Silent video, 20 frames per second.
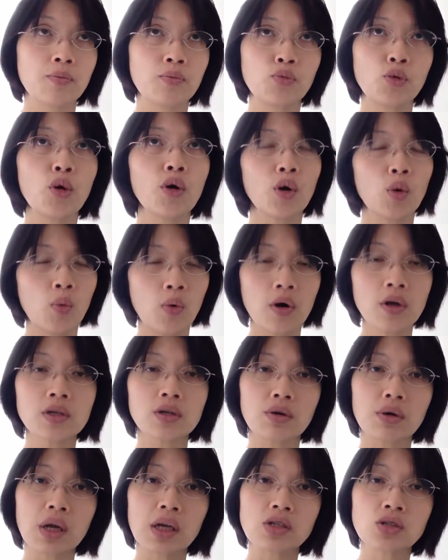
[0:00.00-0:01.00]
boiled
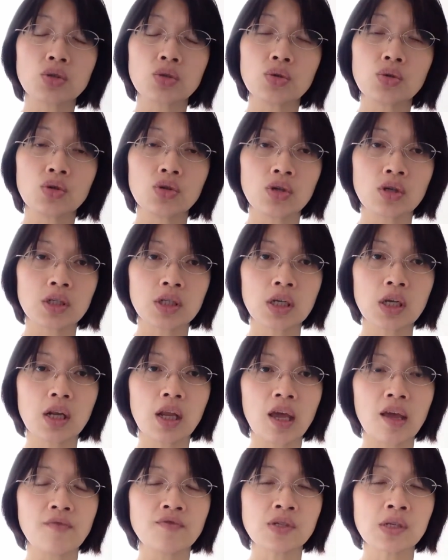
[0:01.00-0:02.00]
water into your tea
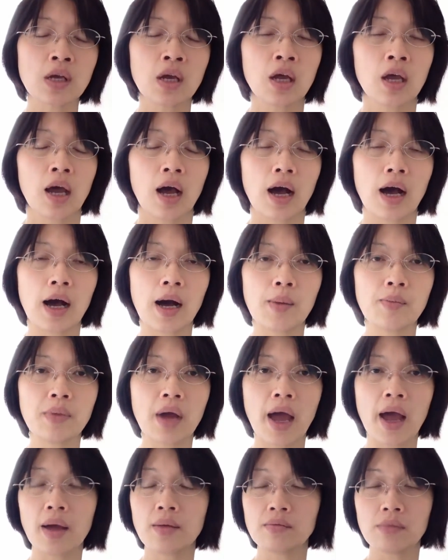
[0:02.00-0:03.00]
leaves,
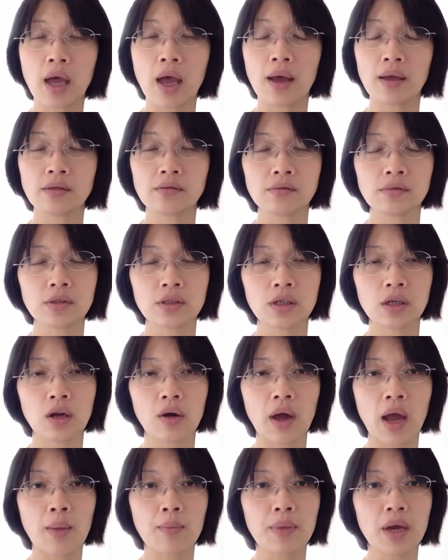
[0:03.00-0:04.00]

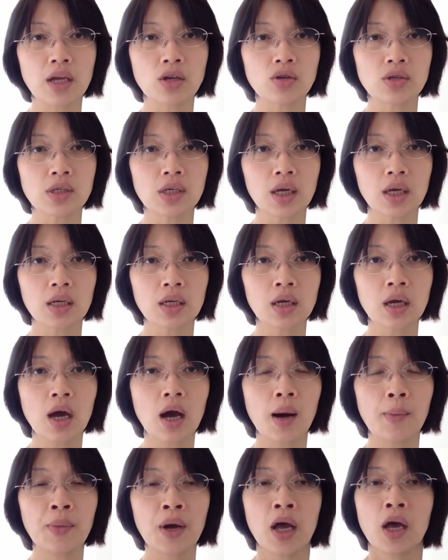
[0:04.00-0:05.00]
and make your second
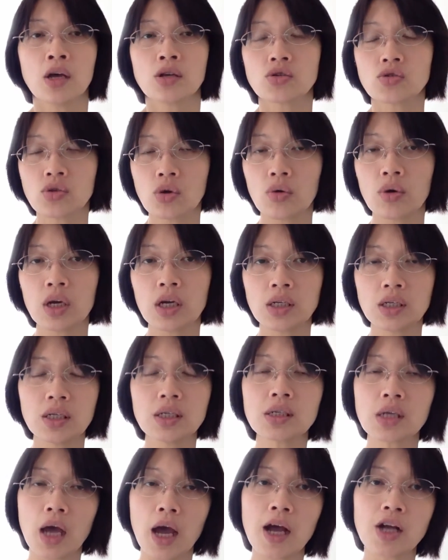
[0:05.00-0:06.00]
cup. So it
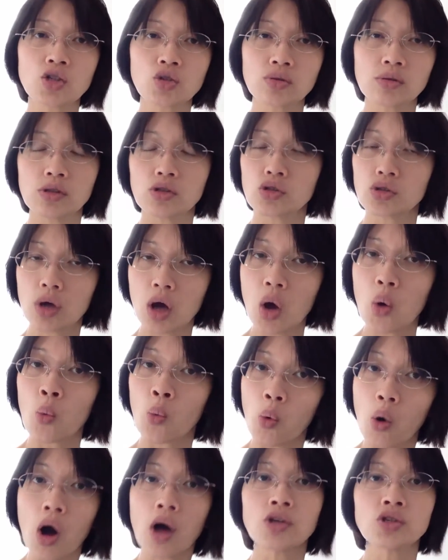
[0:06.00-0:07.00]
is actually not
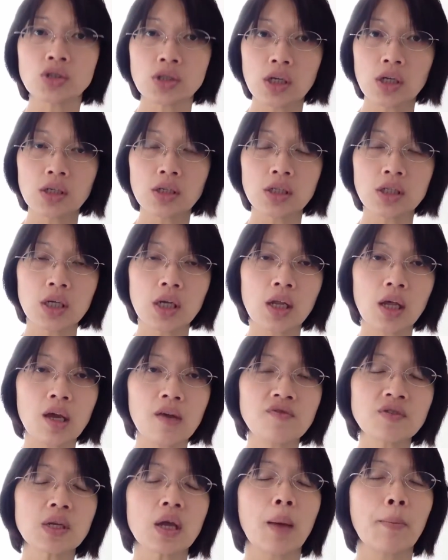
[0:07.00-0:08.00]
washing the tea
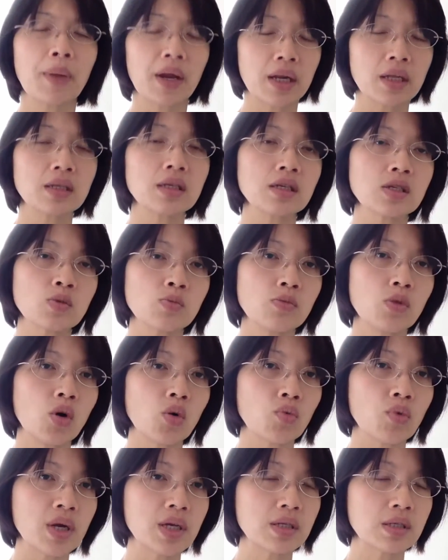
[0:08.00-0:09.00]
leaves, but it is
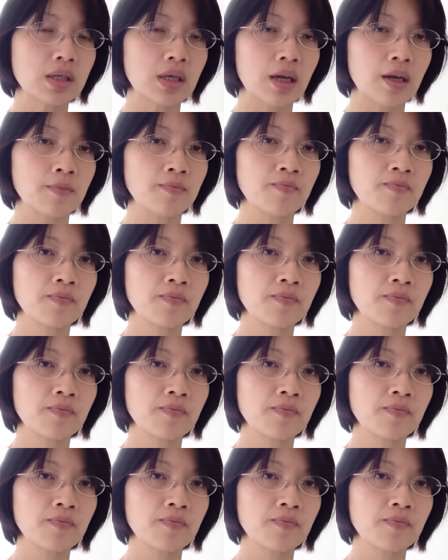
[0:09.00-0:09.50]
more rinsing.